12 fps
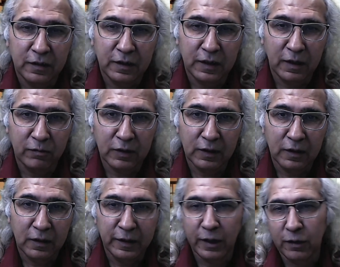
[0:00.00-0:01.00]
and I will
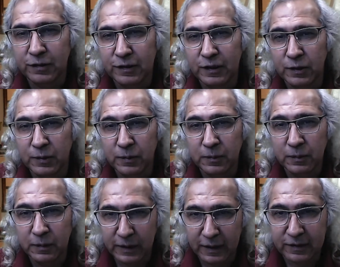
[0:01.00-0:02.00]
now see you
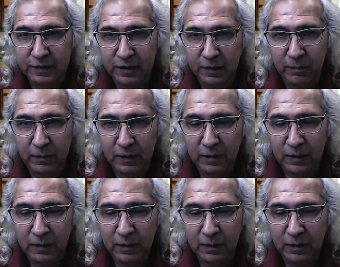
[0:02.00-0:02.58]
next time.